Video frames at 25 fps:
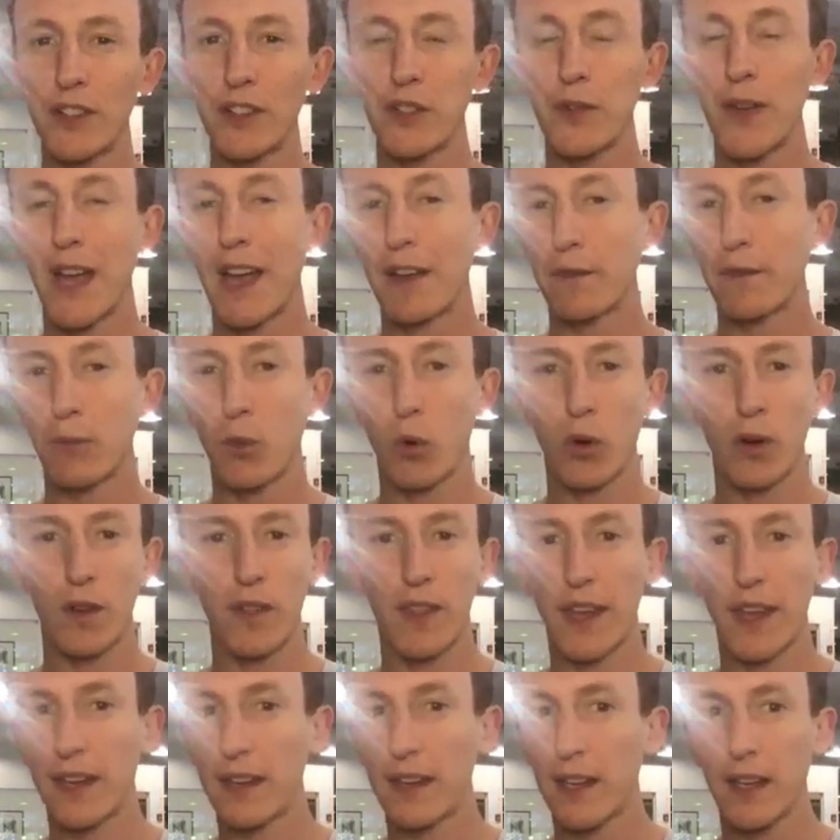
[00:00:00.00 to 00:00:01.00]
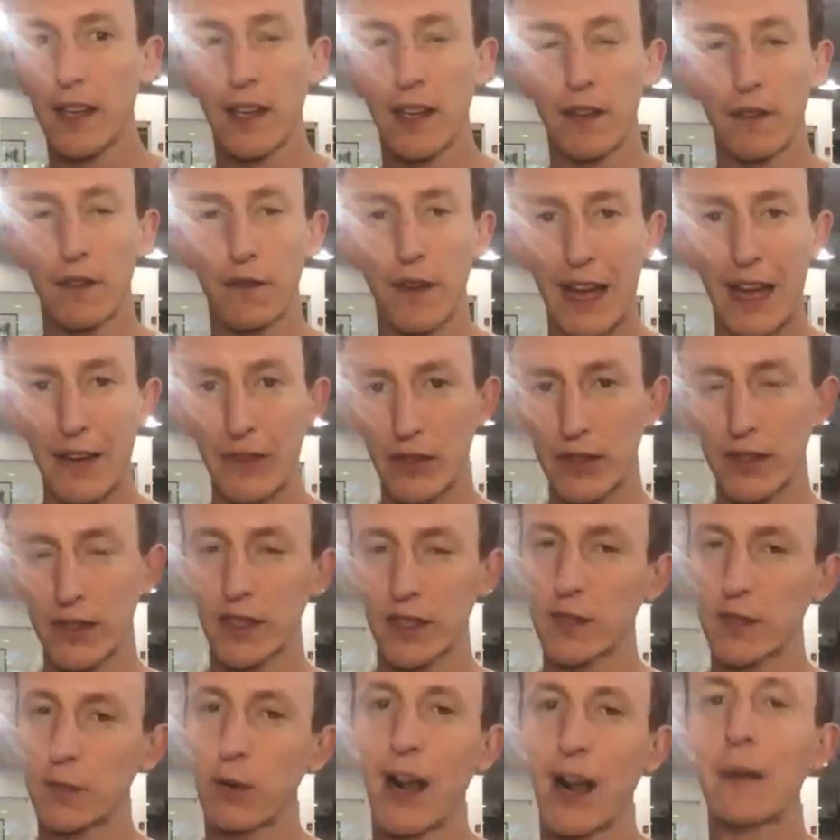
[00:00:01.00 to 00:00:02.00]
you have more than 5 or
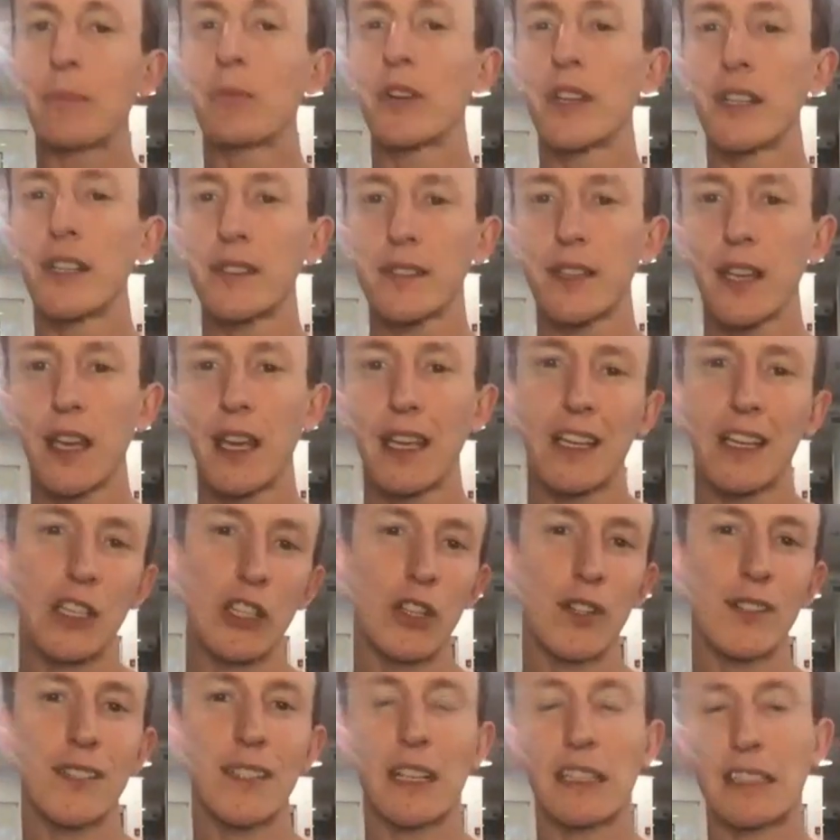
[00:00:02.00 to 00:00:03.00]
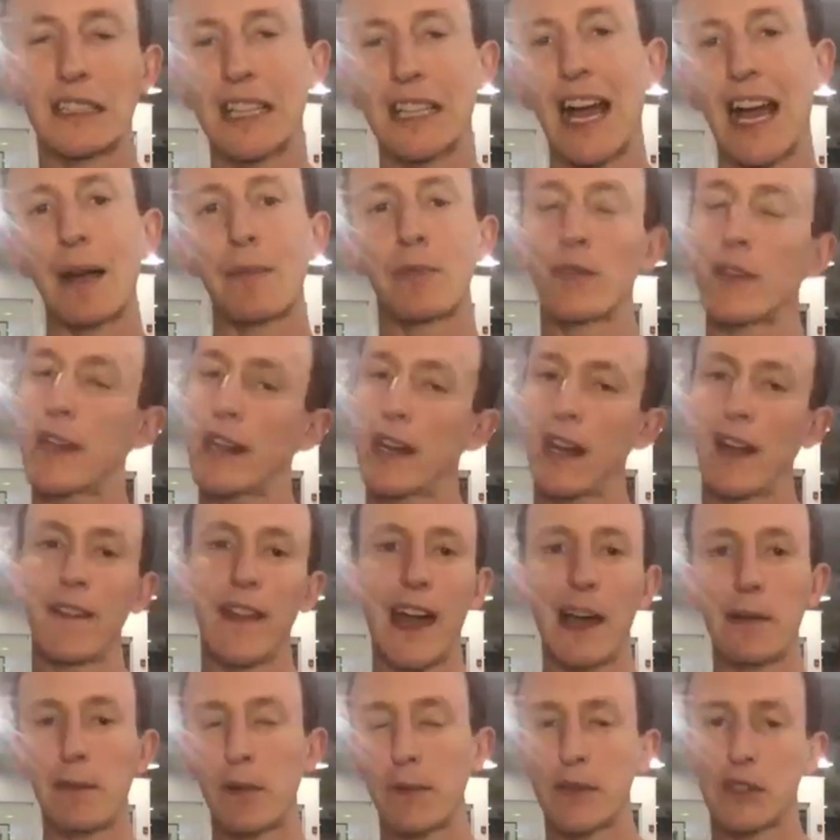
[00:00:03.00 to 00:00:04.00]
6 properties. Can you just elaborate on
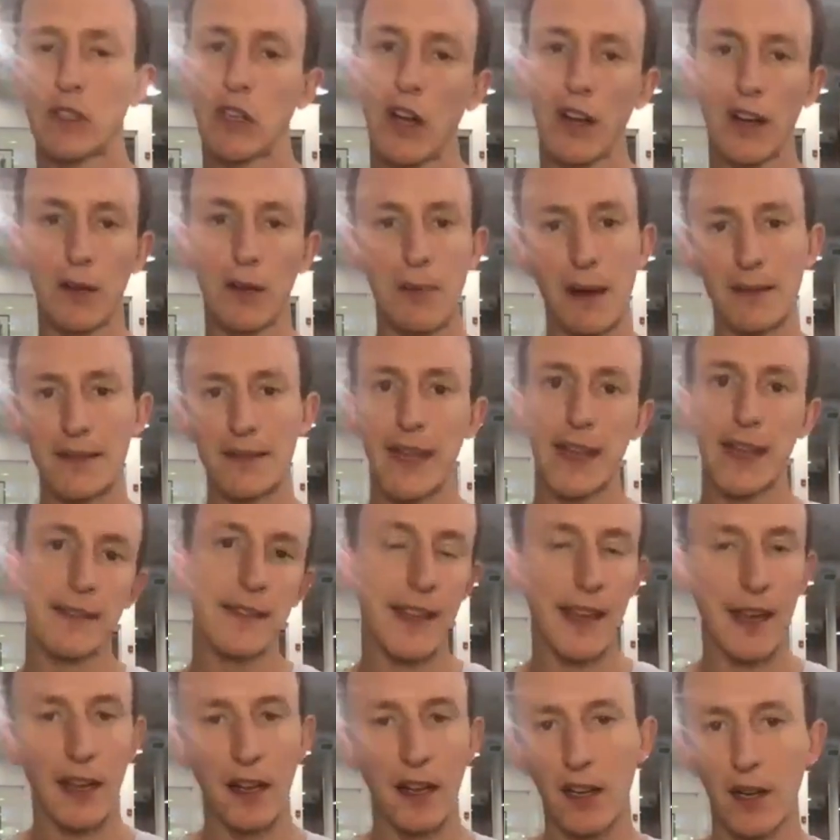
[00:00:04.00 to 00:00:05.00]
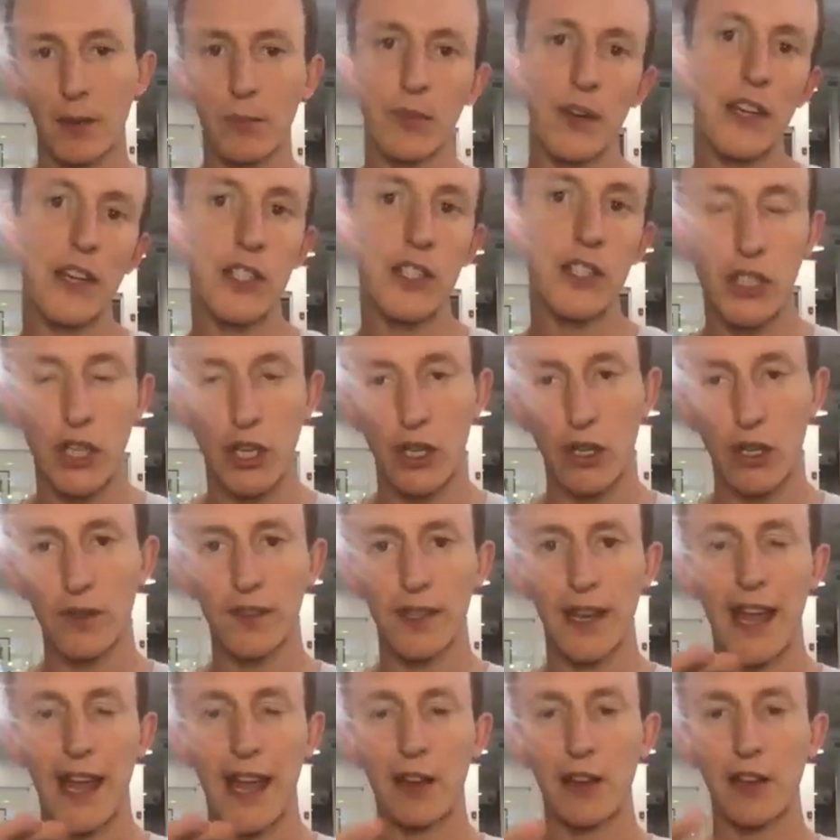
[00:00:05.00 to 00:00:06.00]
that? Maybe talk about debt to income ratios
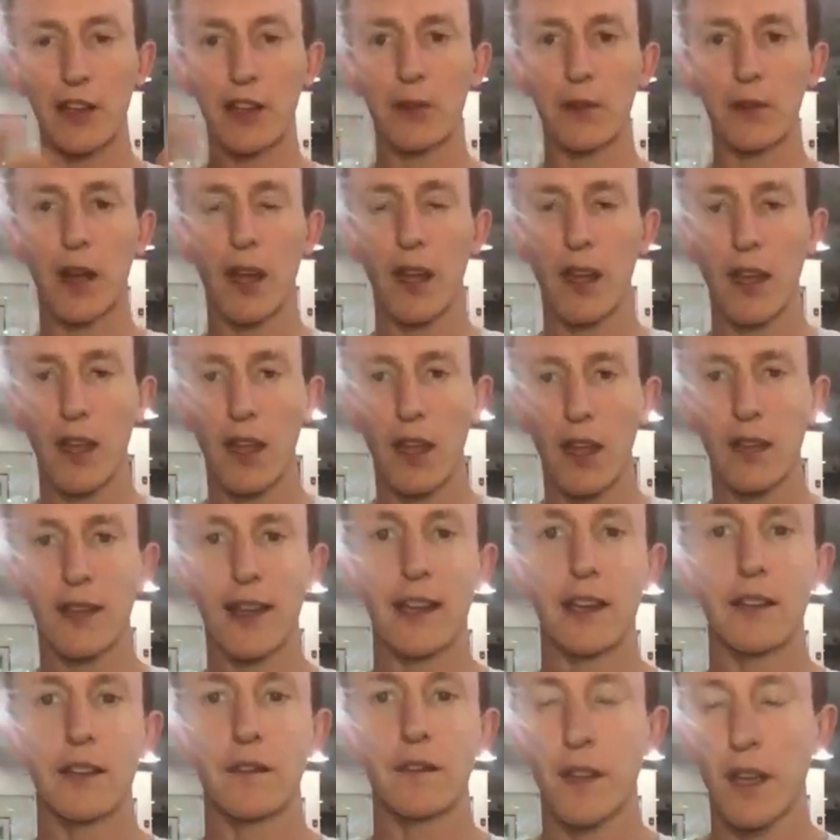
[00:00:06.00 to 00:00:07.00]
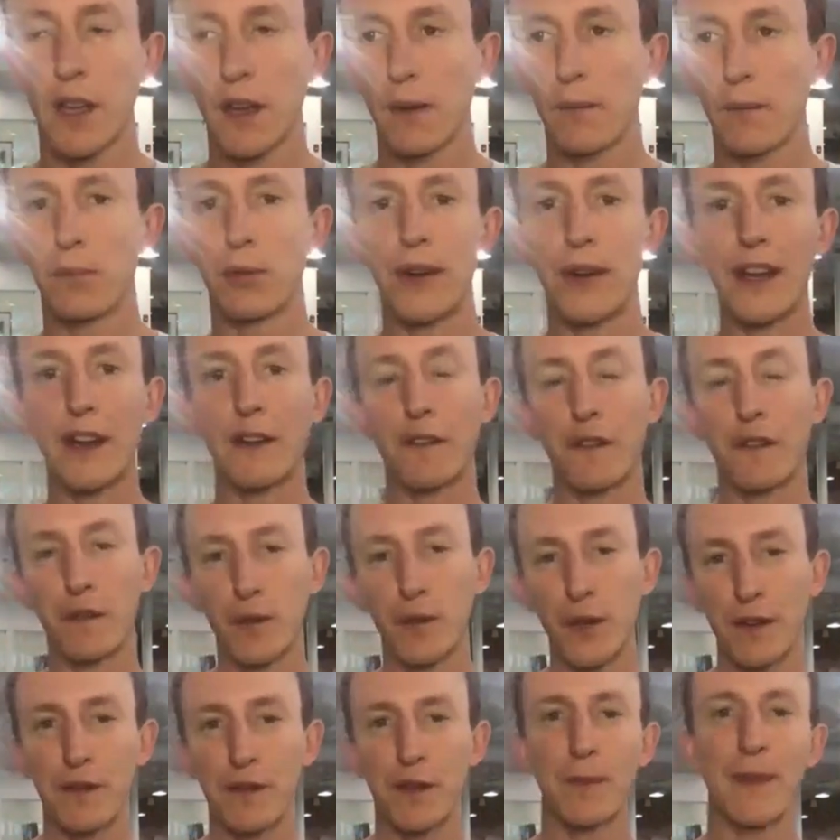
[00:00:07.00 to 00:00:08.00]
and how you kind of break
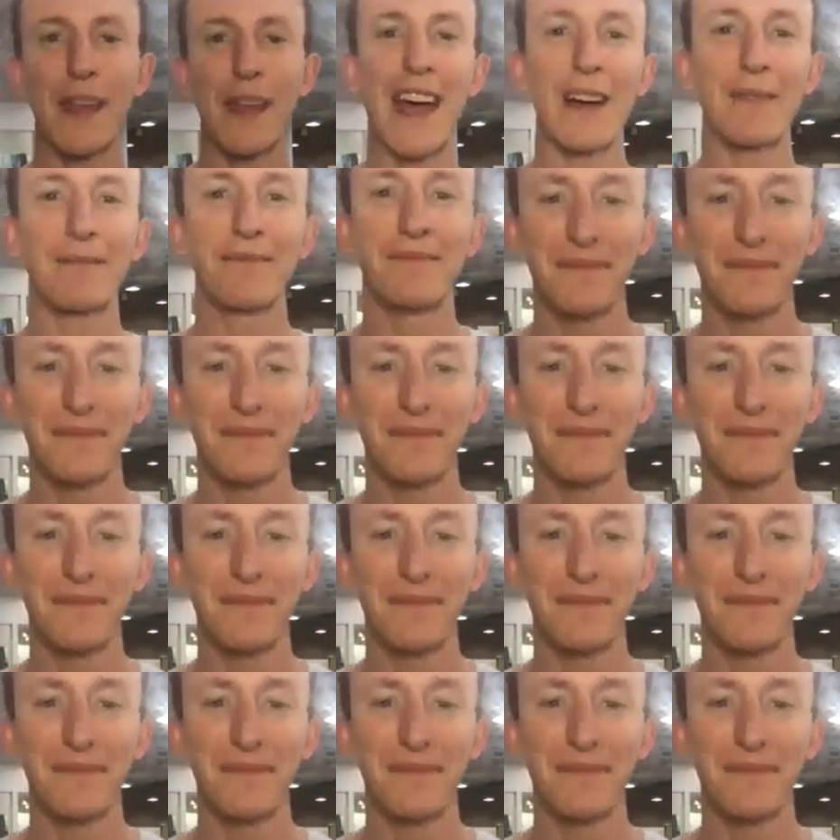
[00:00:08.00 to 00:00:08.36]
free from that?